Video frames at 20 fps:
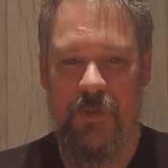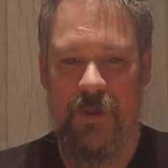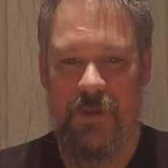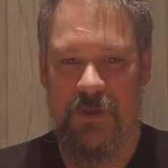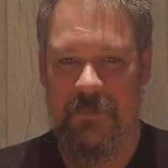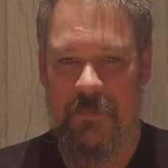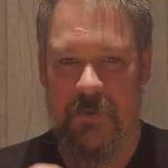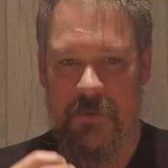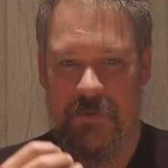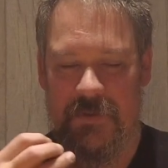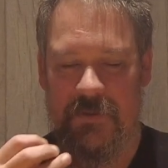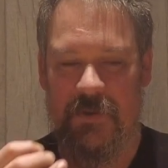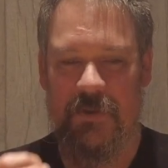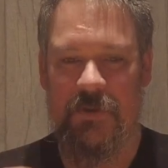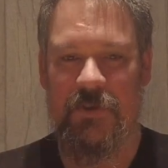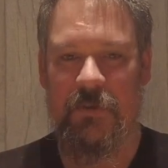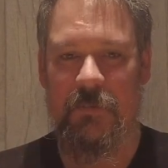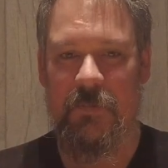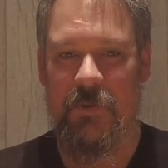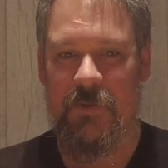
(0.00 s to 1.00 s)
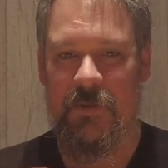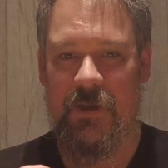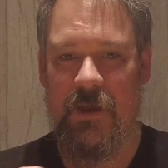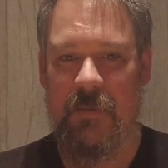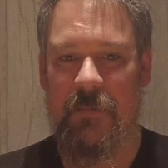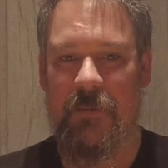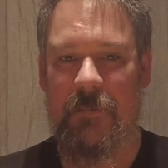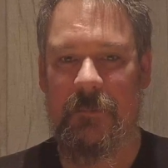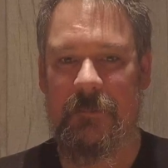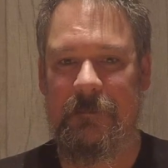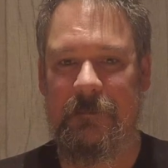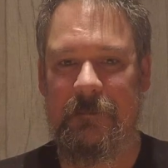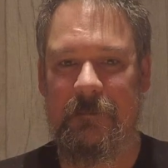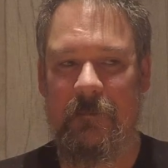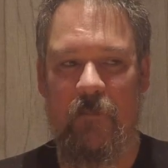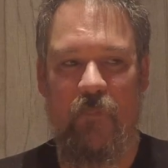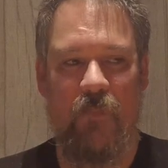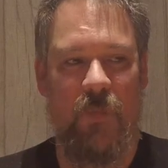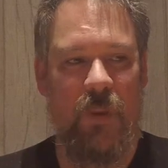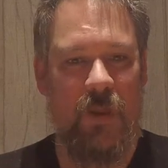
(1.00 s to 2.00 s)
Smoke starts to build up,
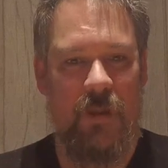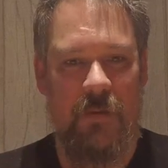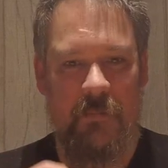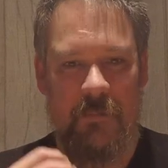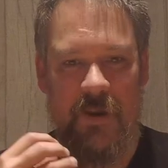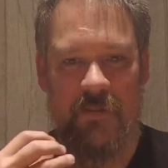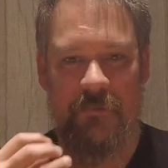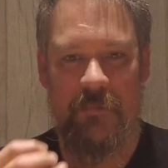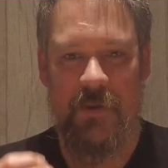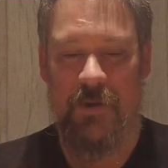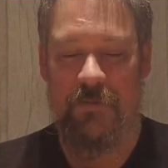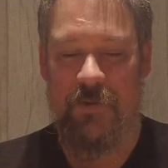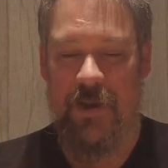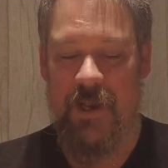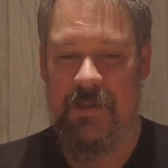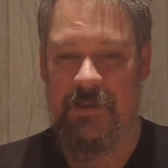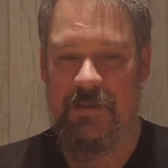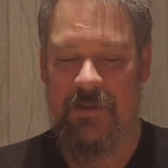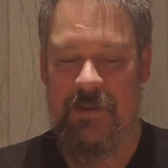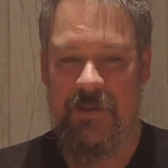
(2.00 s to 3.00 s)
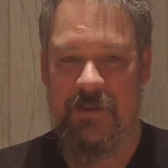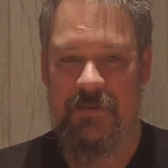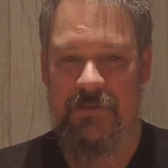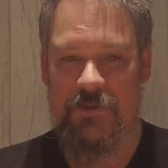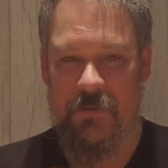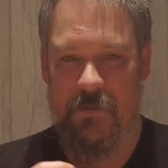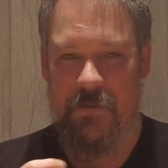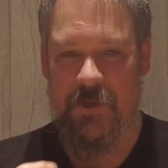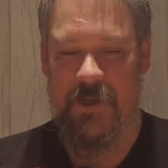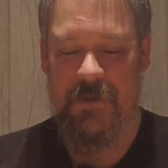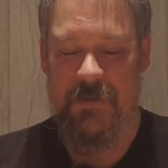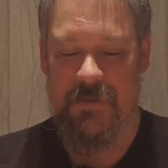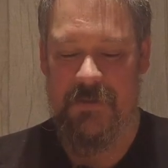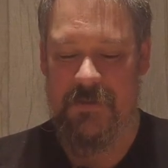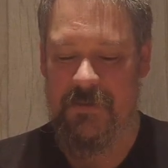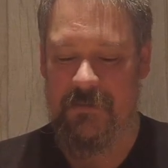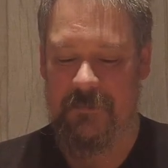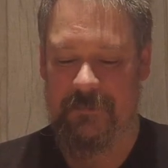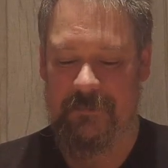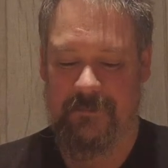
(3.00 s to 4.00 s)
bit of minerality, chalkiness,